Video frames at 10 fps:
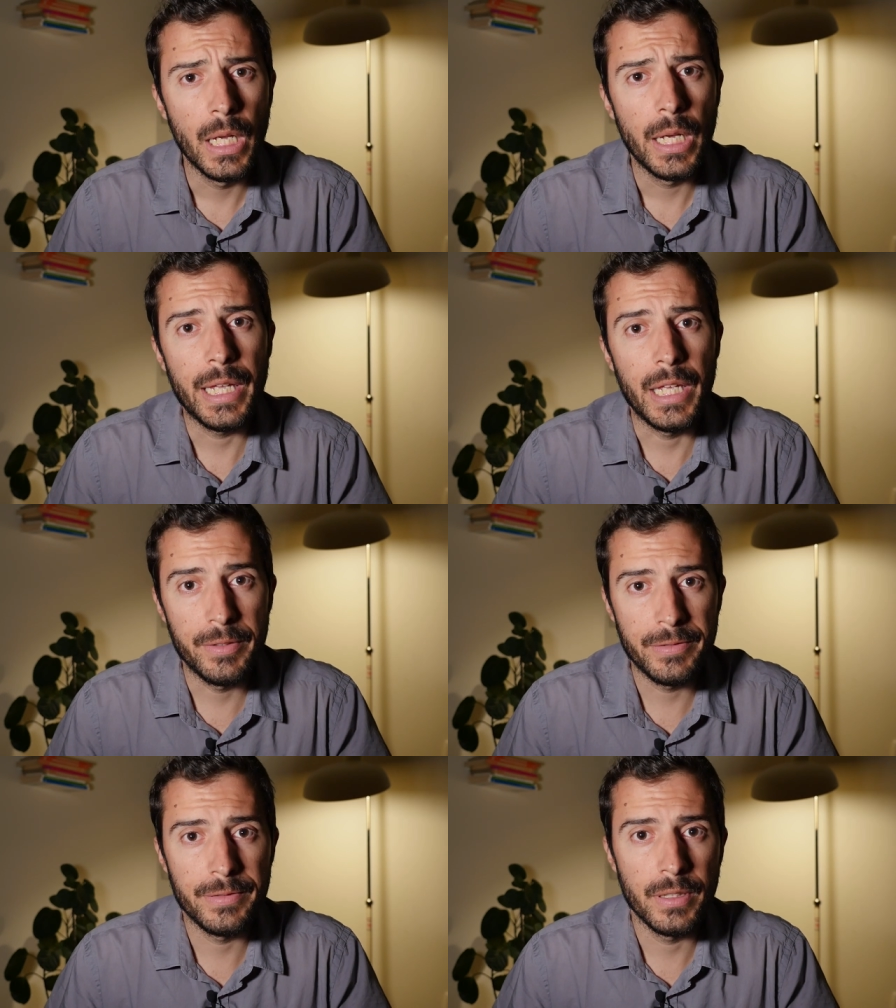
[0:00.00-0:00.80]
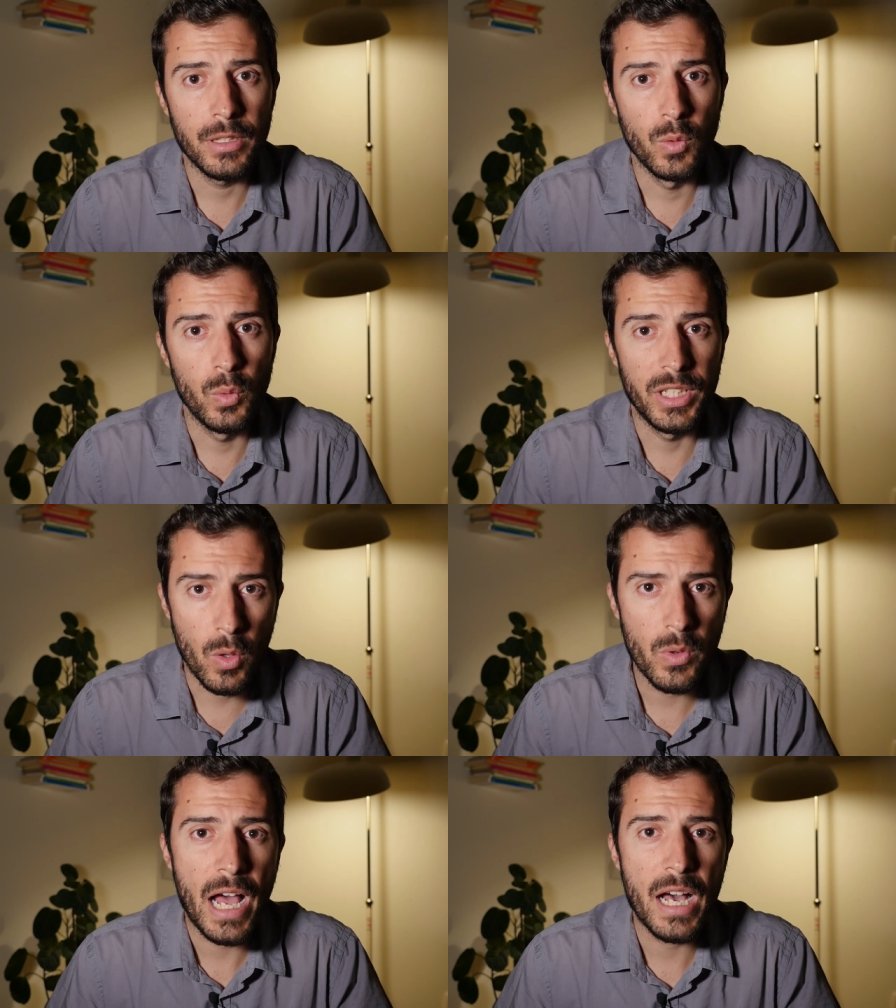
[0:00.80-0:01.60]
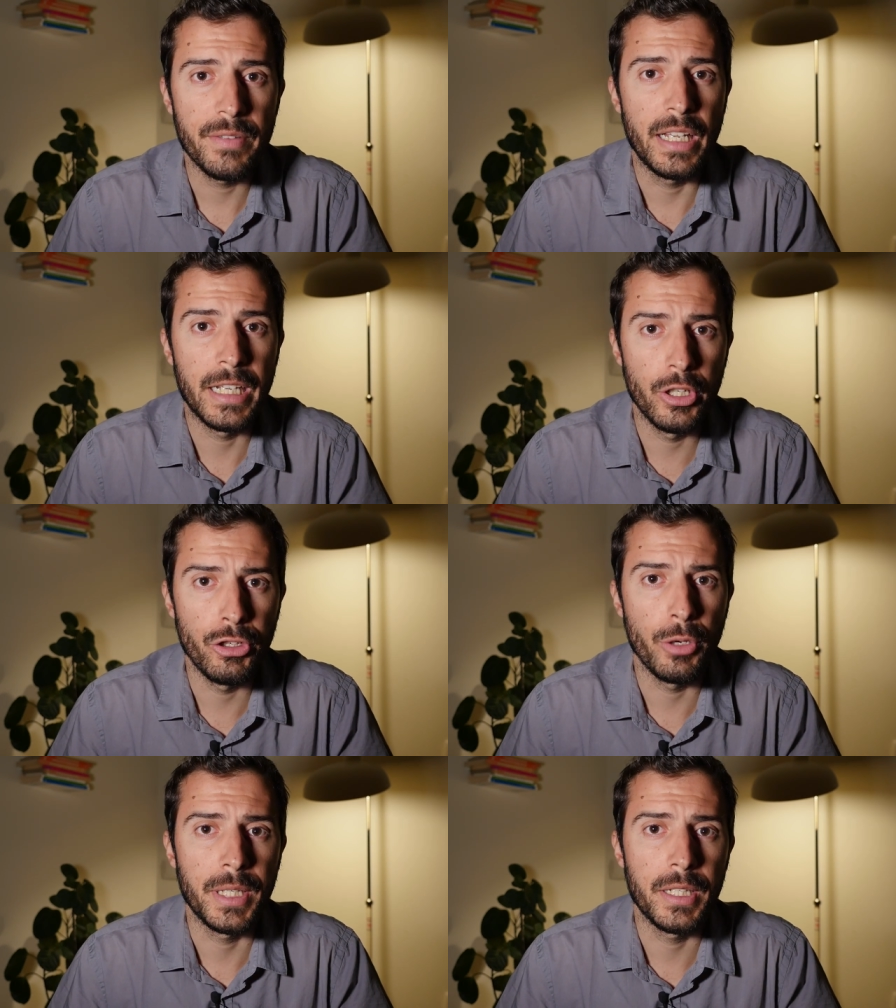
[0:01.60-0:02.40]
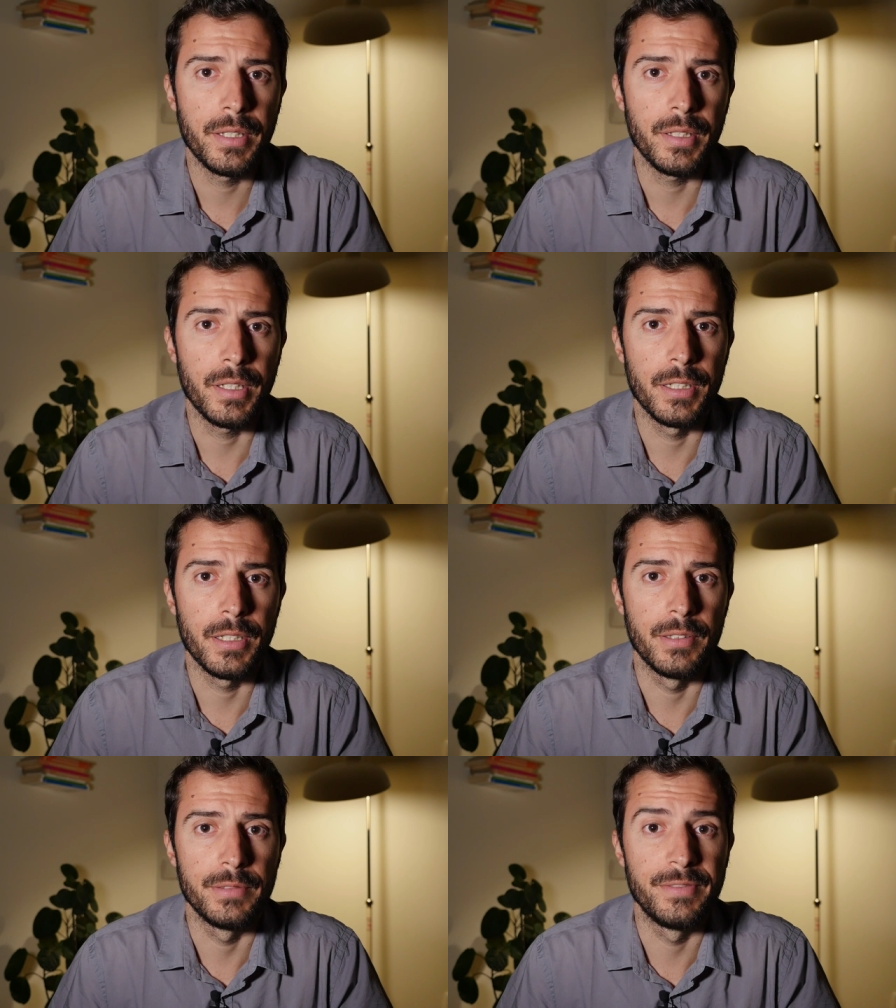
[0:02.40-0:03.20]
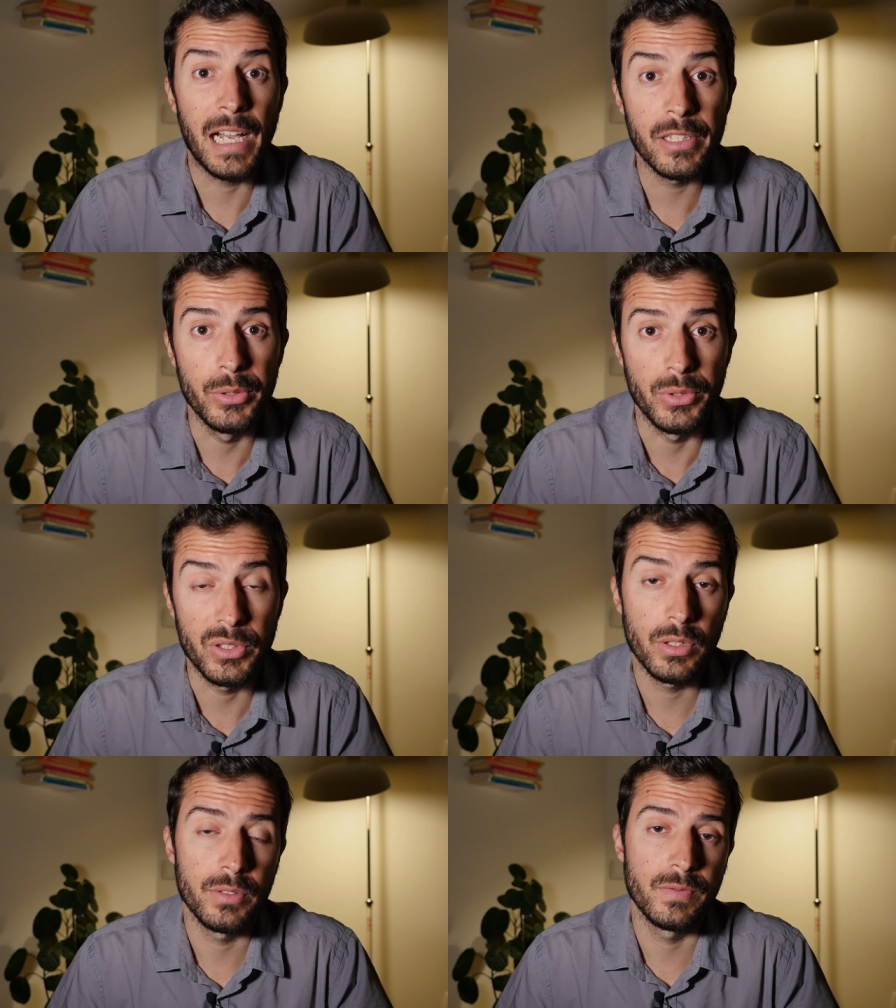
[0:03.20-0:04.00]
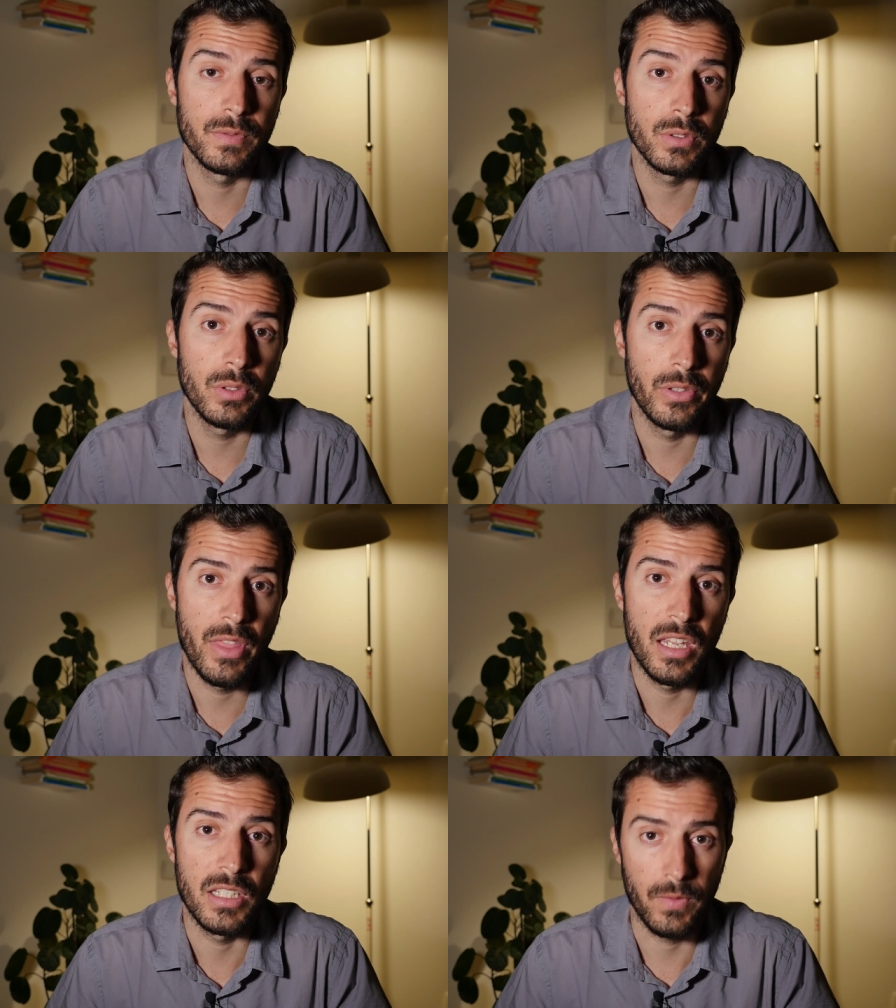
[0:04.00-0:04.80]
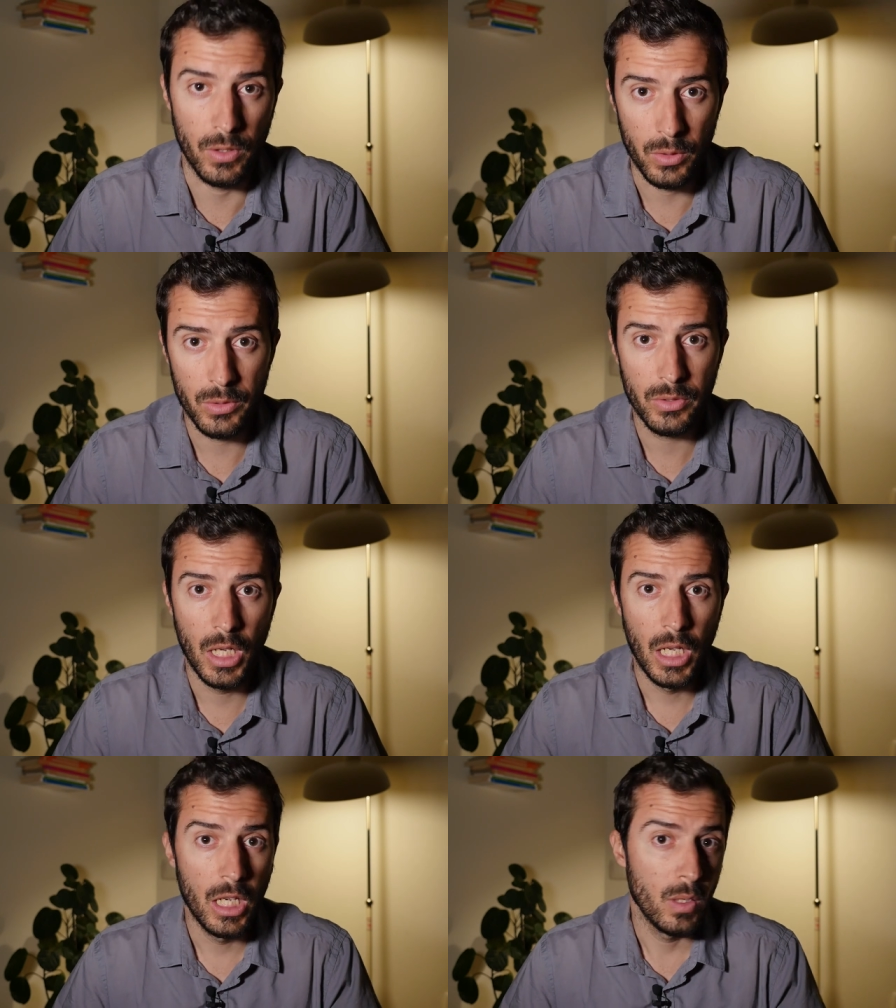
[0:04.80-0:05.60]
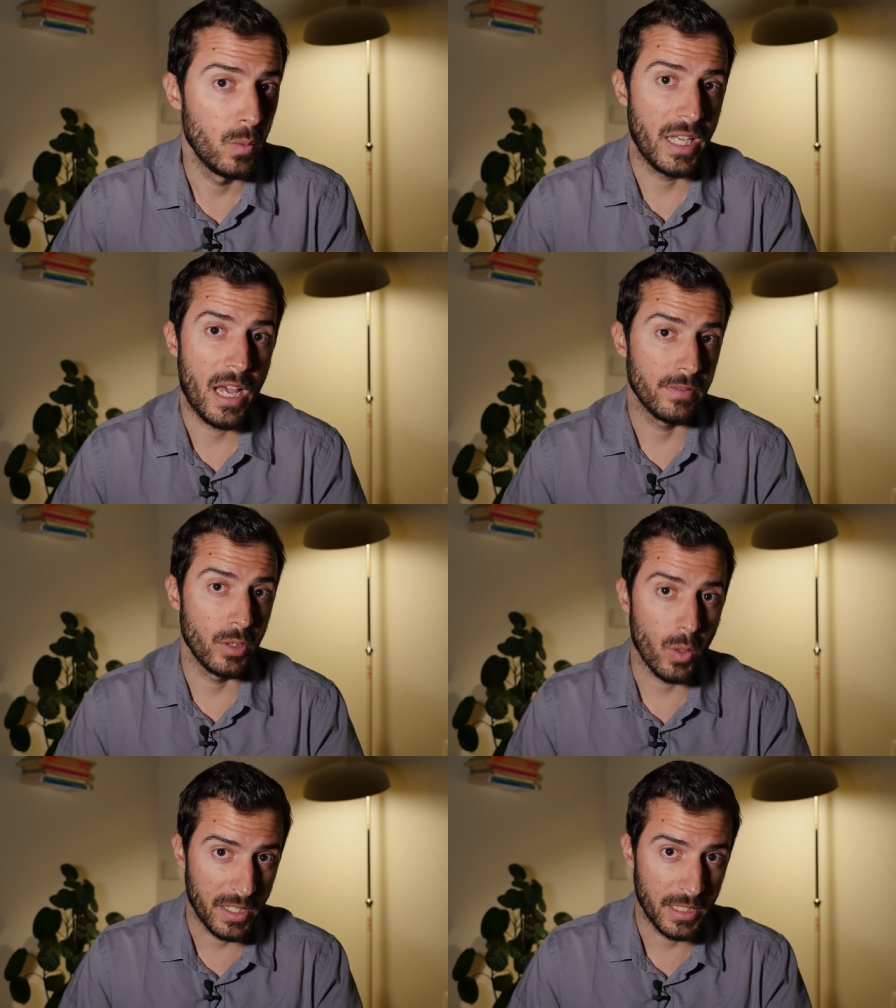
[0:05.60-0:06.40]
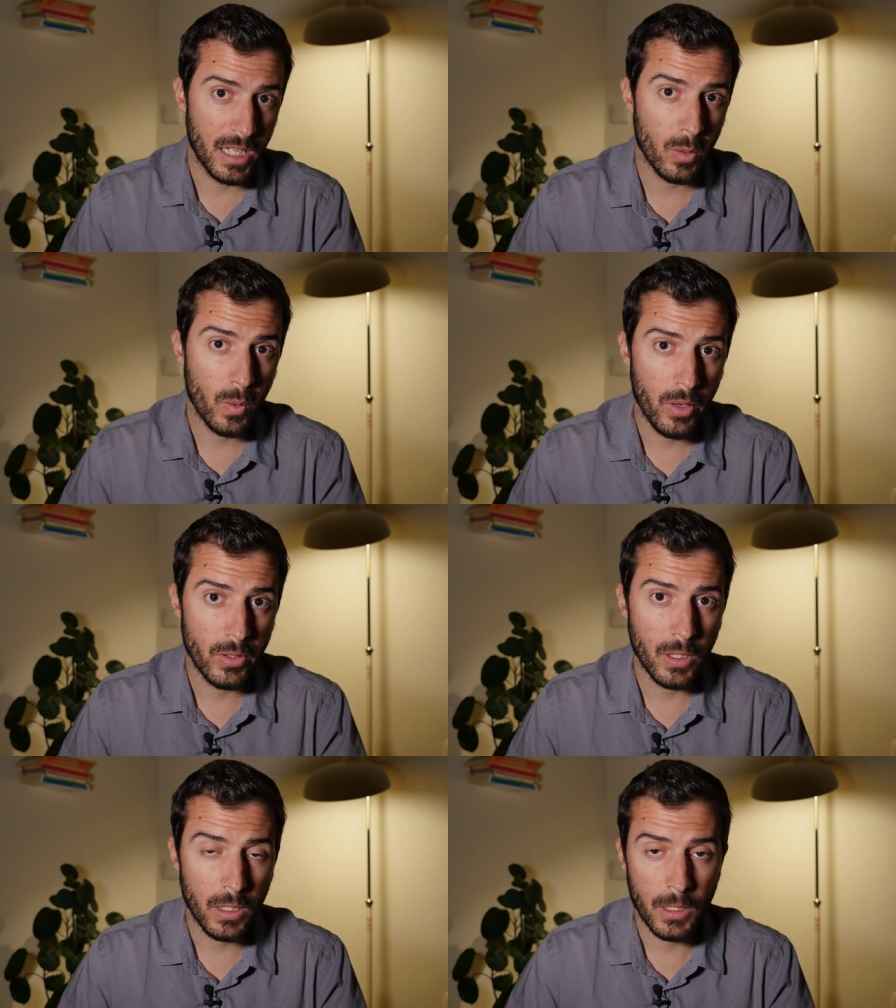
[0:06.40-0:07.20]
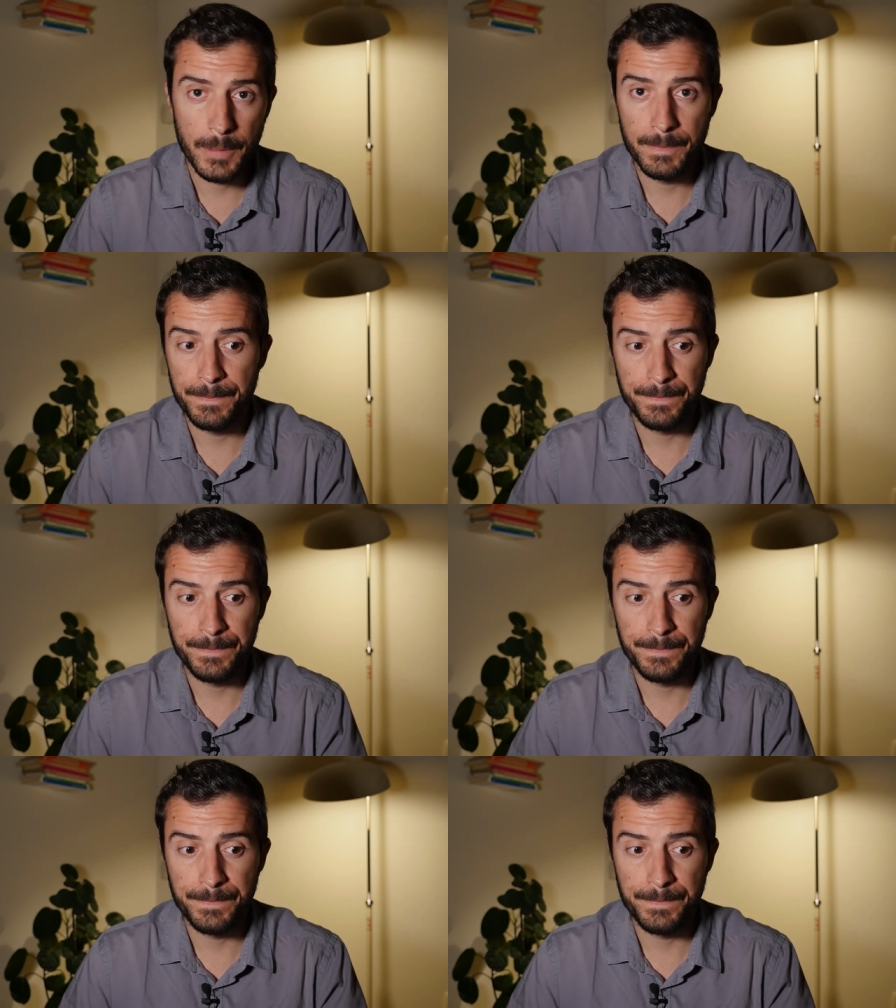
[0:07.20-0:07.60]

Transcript: if we don't have economic uh, values for these flows, we have no idea whether um,